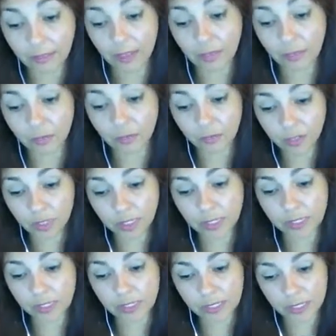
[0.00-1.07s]
at
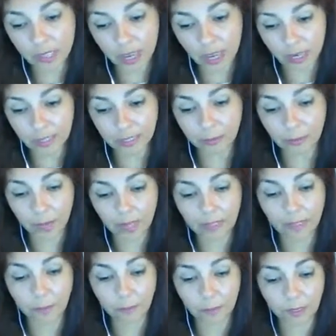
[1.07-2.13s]
first sight
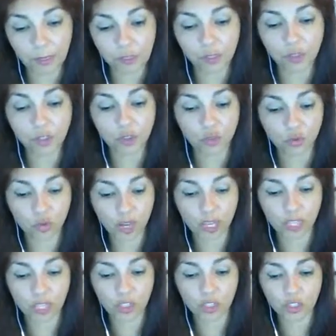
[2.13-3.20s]
might appear
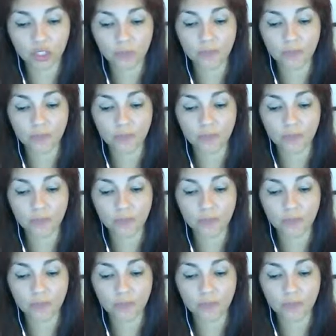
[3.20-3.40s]
strange.